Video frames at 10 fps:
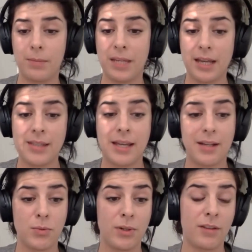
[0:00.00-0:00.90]
because that
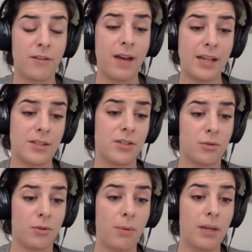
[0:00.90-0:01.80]
is one of the
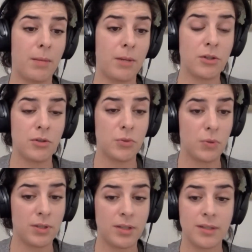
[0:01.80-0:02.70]
fastest growing emission
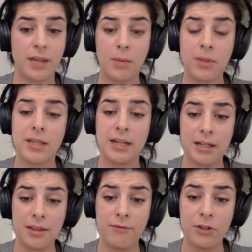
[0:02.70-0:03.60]
sources that we're seeing
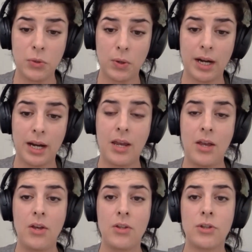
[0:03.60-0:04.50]
in inventory.
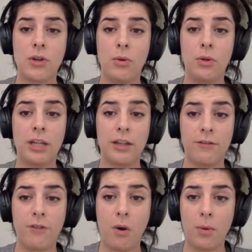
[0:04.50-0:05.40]
So looking
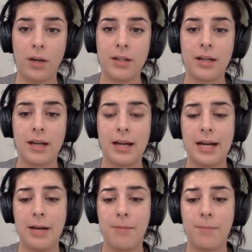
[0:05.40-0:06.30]
forward,
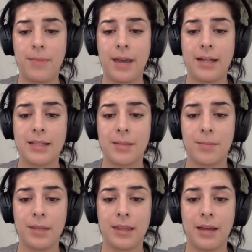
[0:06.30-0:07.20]
that is
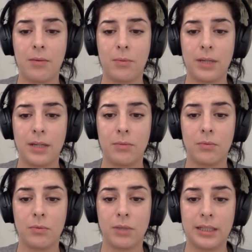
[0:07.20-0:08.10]
something that we
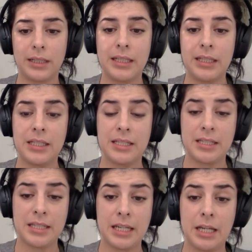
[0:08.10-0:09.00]
really need to
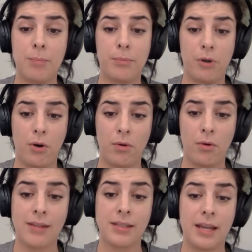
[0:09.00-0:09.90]
see
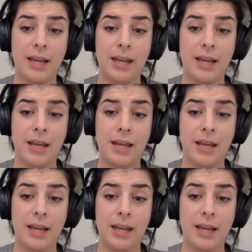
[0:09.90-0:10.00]
progress,